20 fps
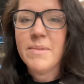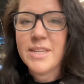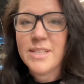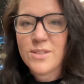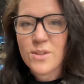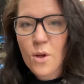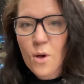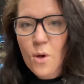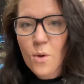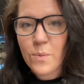
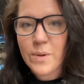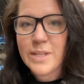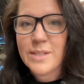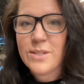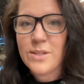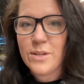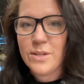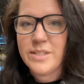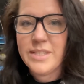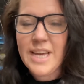It's always
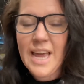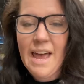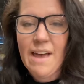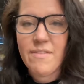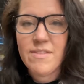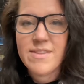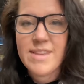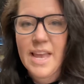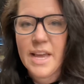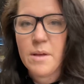good to have
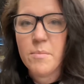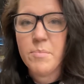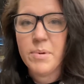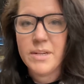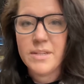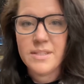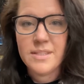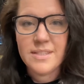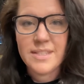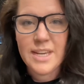a second
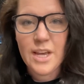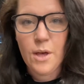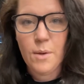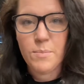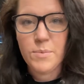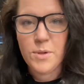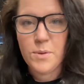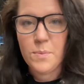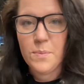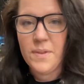person to help
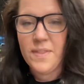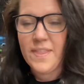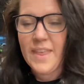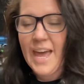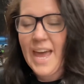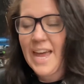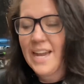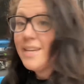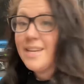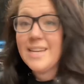you with
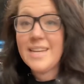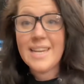that.